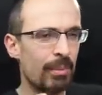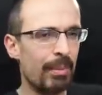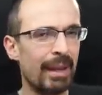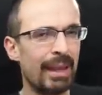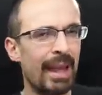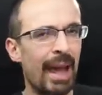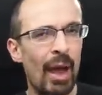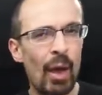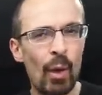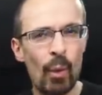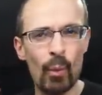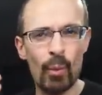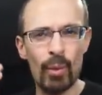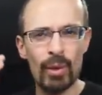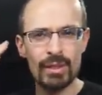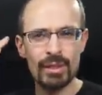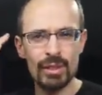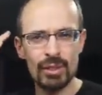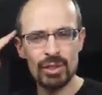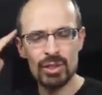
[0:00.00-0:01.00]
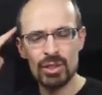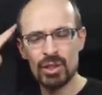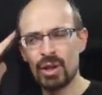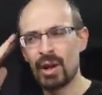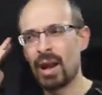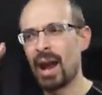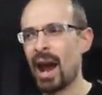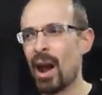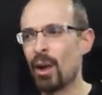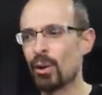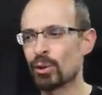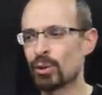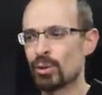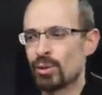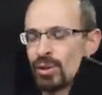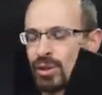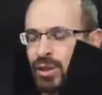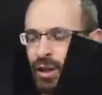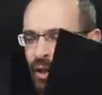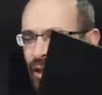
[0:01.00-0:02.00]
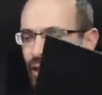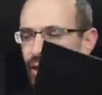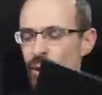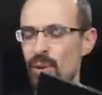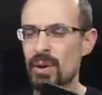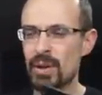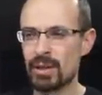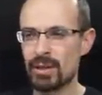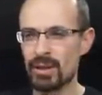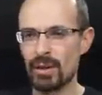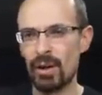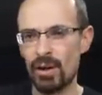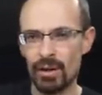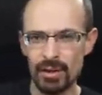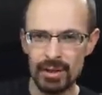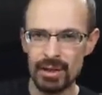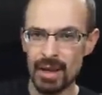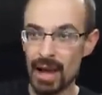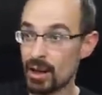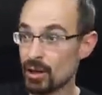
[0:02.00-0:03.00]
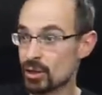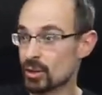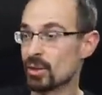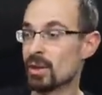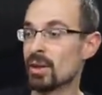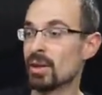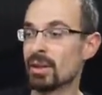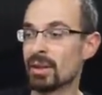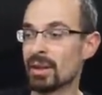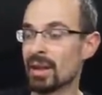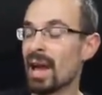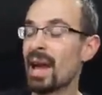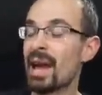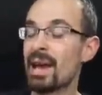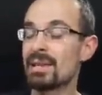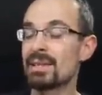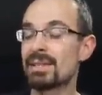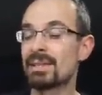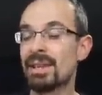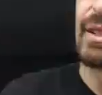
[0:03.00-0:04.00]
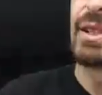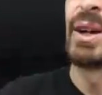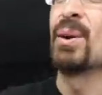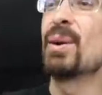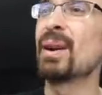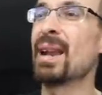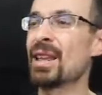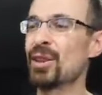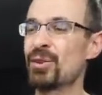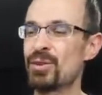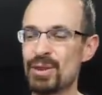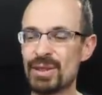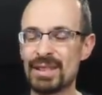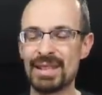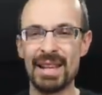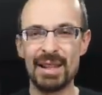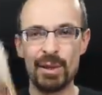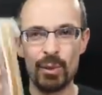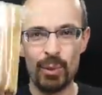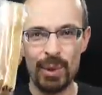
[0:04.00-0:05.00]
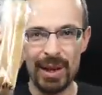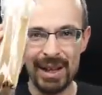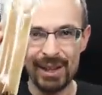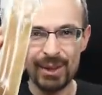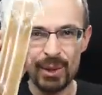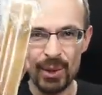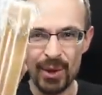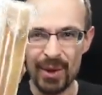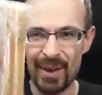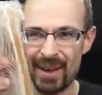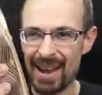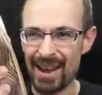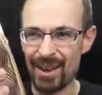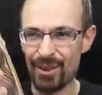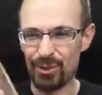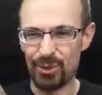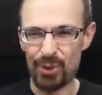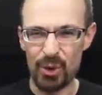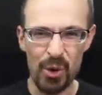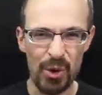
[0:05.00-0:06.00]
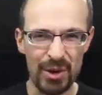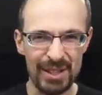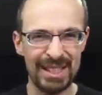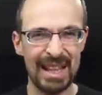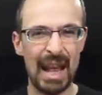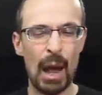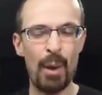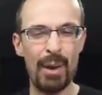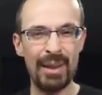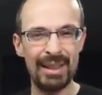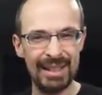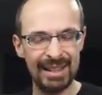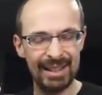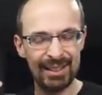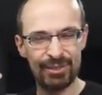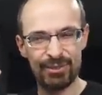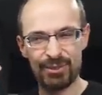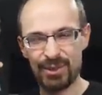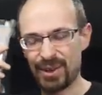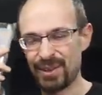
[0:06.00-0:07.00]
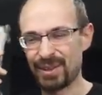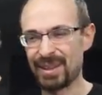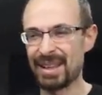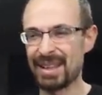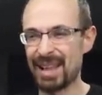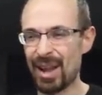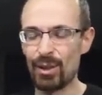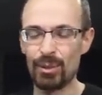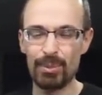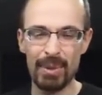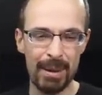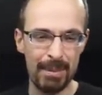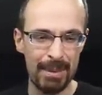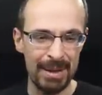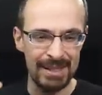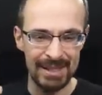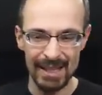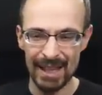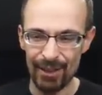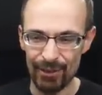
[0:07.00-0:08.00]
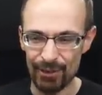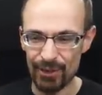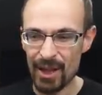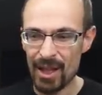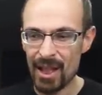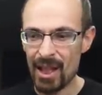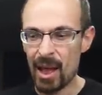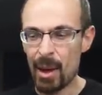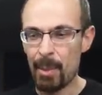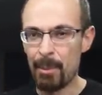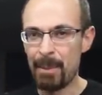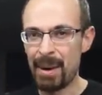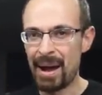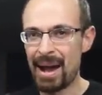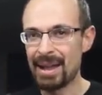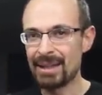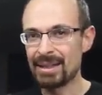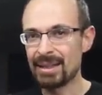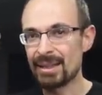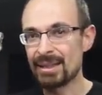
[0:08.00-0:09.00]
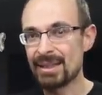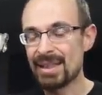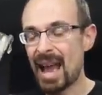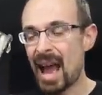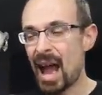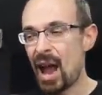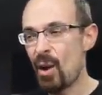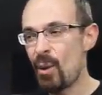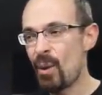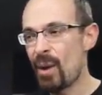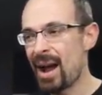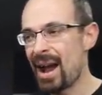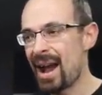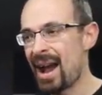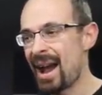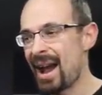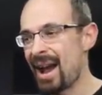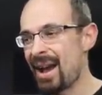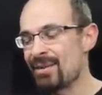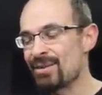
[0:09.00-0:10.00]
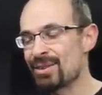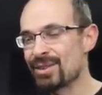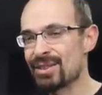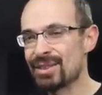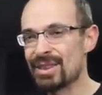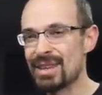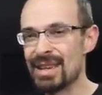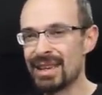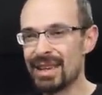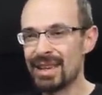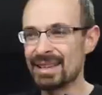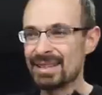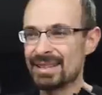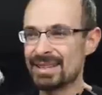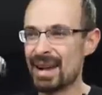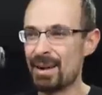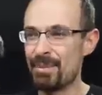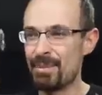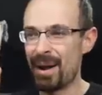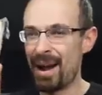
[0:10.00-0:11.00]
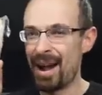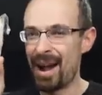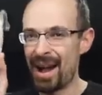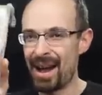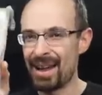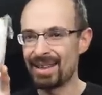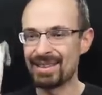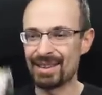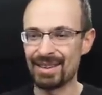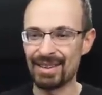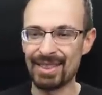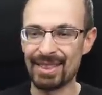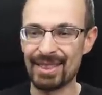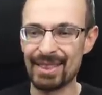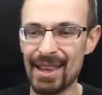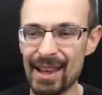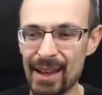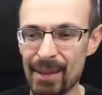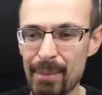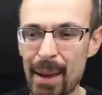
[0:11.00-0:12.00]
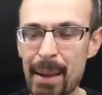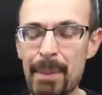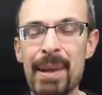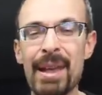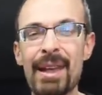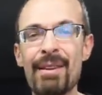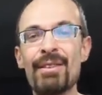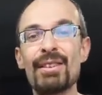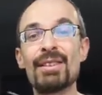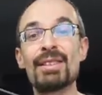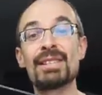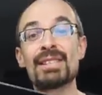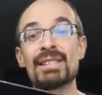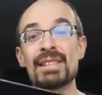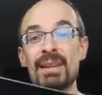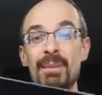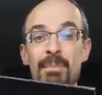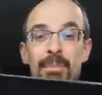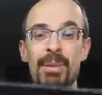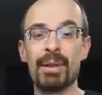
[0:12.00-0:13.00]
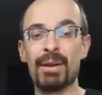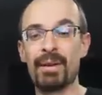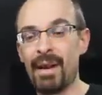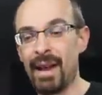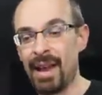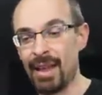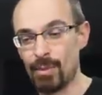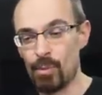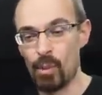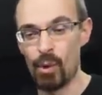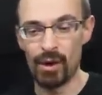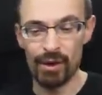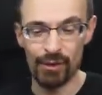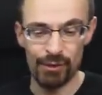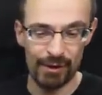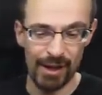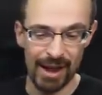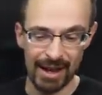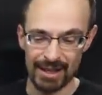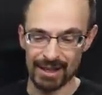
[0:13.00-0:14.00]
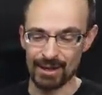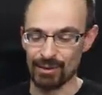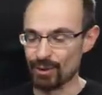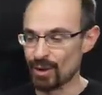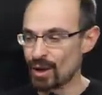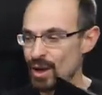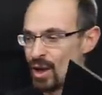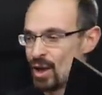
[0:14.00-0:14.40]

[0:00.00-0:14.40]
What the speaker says: but I wasn't sure how to secure it on the actual glass. So a lot of you said Velcro, and of course, how I didn't figure that out by myself. But now I'm thinking some other thing, maybe even simpler and more effective.